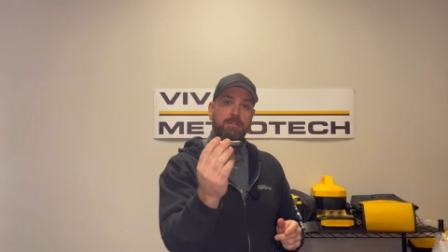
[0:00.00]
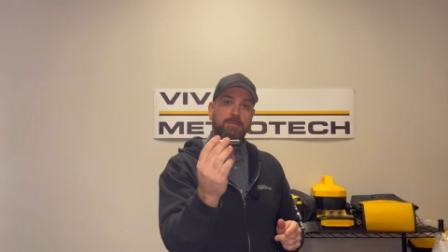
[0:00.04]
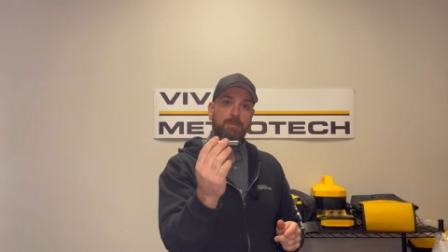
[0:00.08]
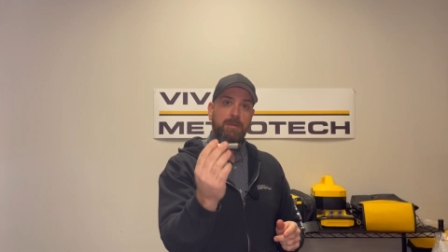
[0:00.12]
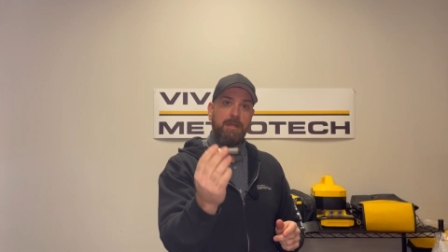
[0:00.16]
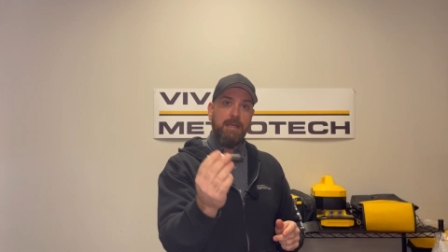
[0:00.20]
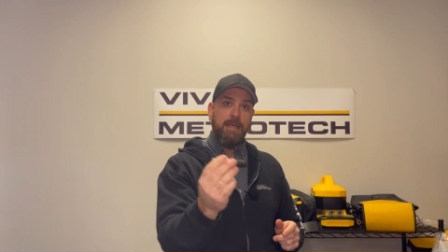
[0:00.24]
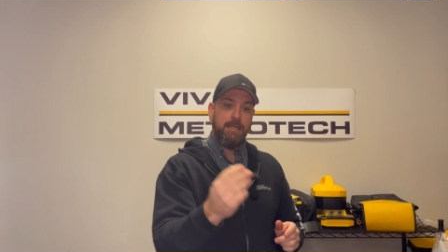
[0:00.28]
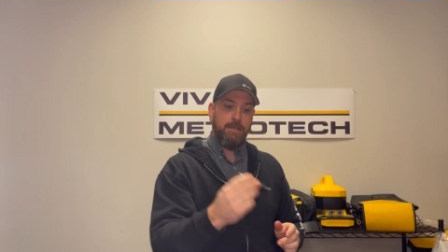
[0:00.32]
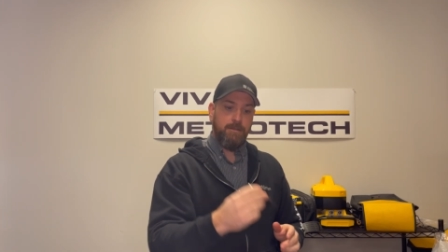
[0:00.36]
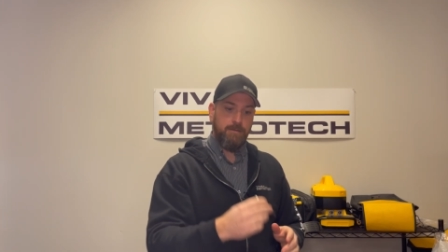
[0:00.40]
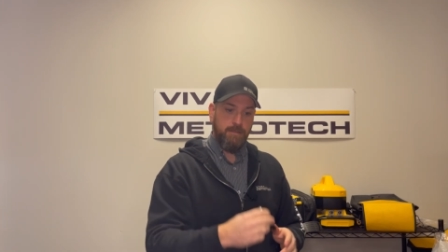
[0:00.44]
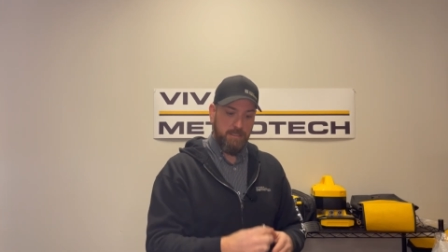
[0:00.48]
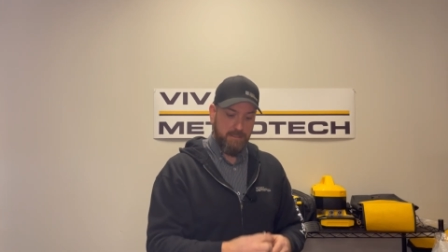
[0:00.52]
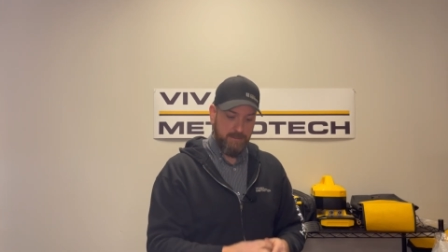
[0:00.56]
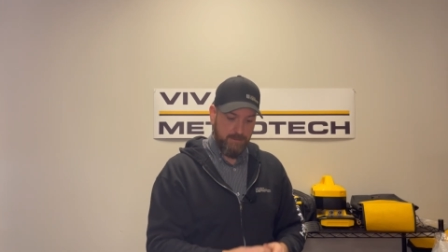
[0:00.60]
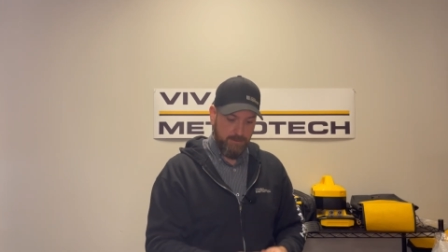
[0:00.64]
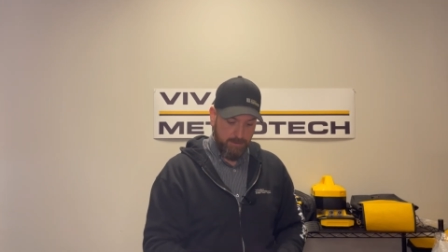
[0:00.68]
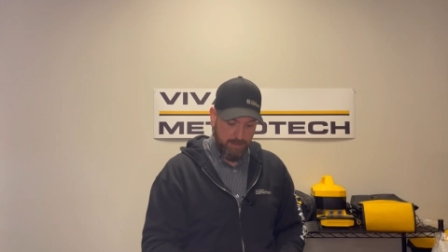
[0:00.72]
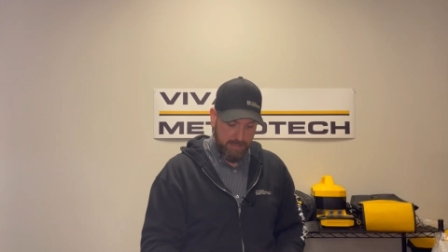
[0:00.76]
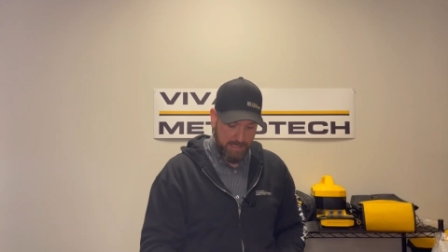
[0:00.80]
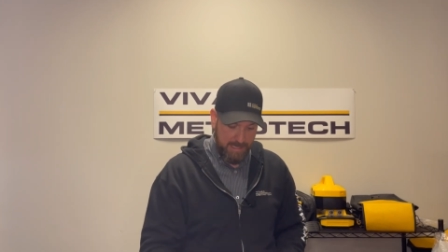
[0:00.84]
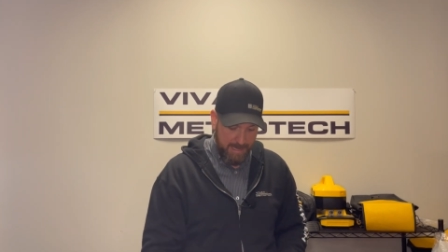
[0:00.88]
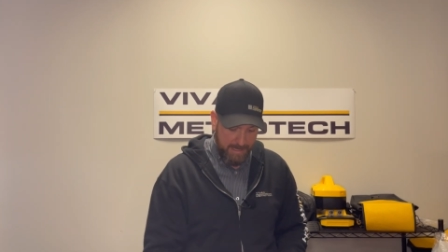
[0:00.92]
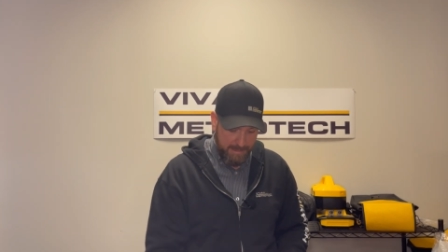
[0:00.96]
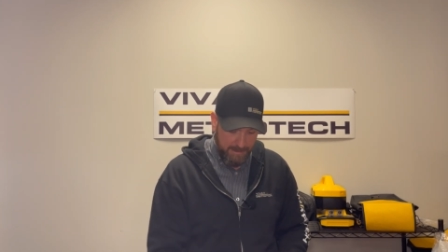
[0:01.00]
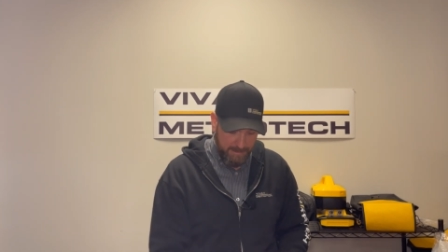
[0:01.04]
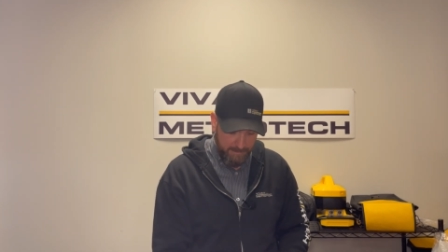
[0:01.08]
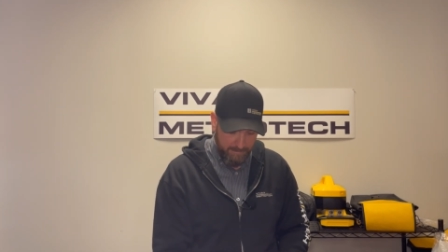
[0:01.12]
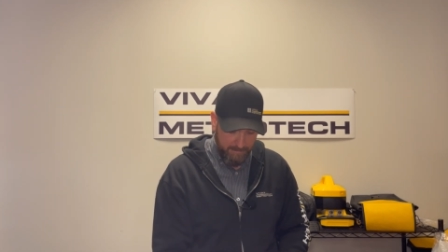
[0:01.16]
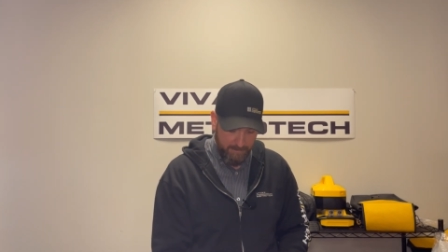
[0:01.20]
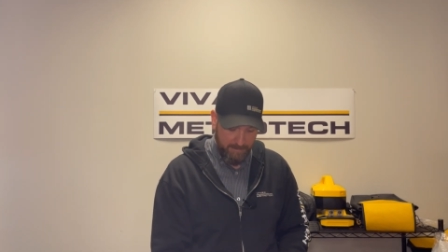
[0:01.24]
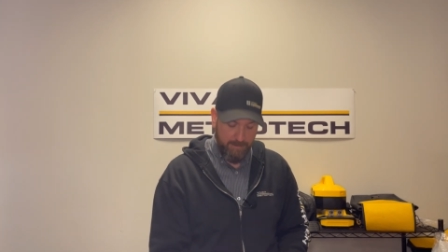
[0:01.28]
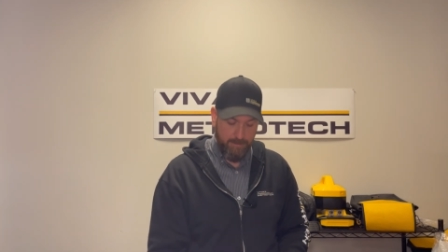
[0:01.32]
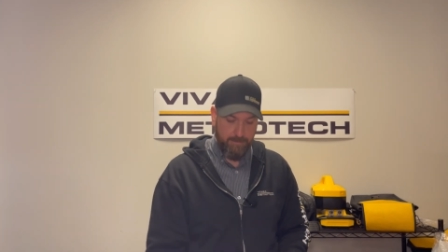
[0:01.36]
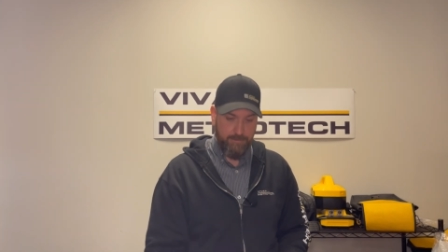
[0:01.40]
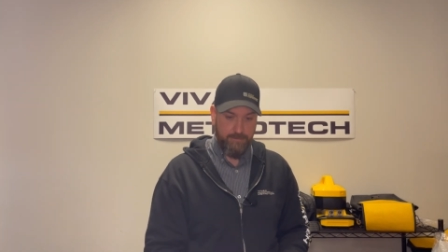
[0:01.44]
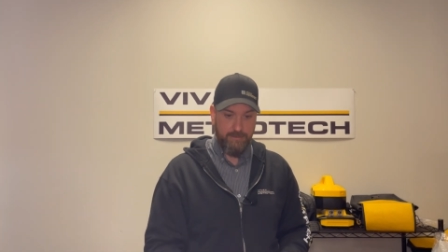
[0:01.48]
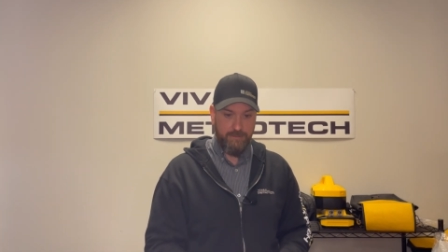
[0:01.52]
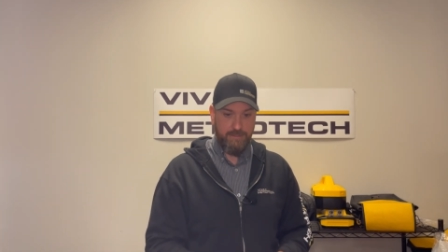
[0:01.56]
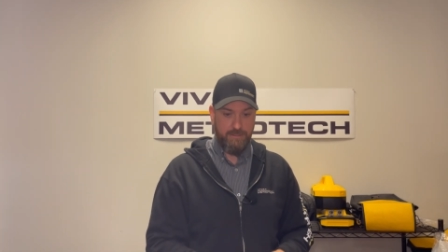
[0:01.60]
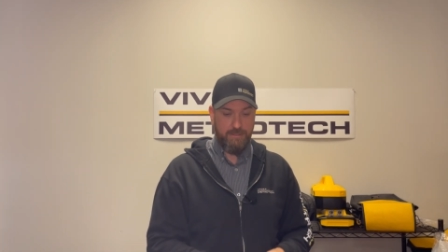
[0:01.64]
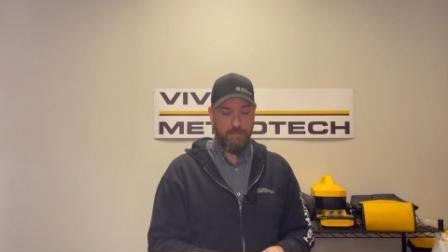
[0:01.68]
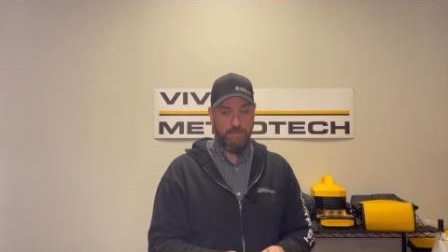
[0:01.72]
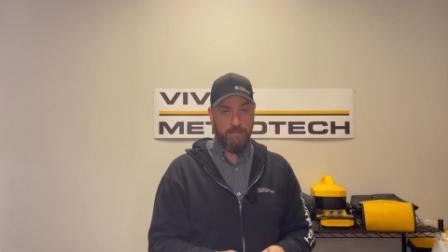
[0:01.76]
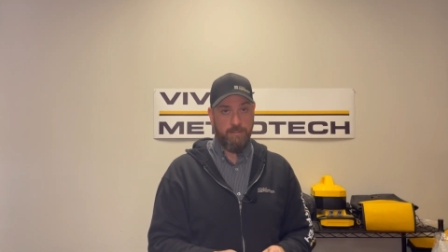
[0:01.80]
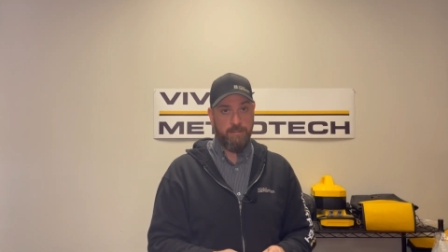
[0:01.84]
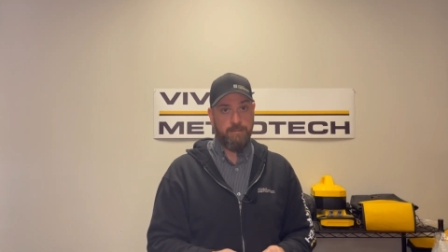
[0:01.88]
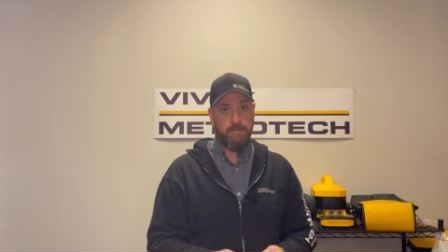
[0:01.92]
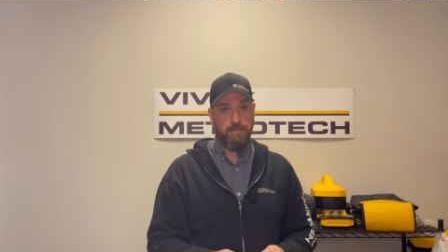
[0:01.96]
batteries or any of the other
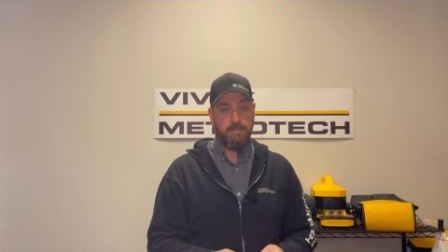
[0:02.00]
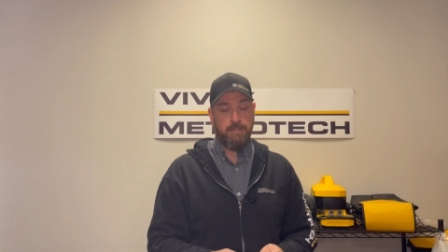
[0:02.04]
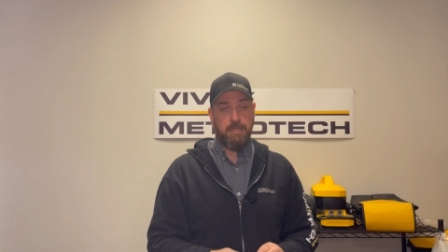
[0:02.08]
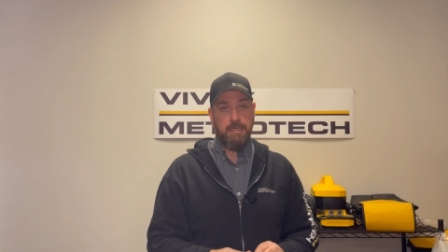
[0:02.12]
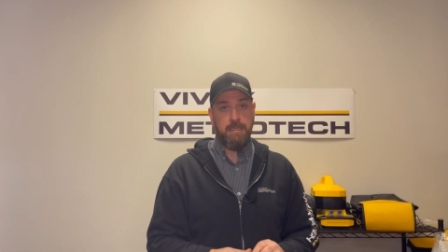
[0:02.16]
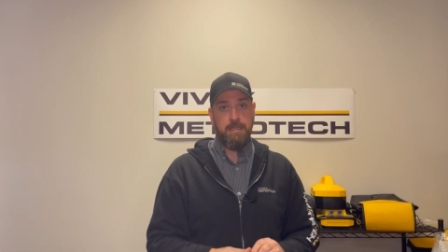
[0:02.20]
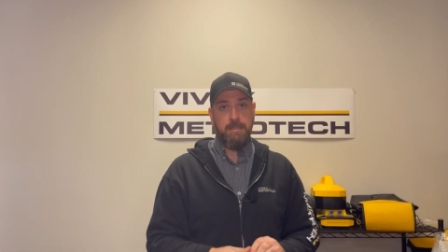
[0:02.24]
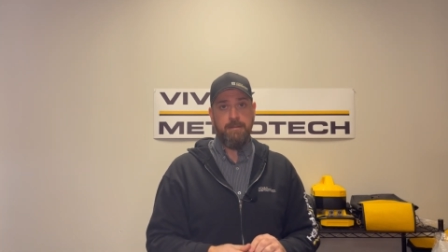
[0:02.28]
sondes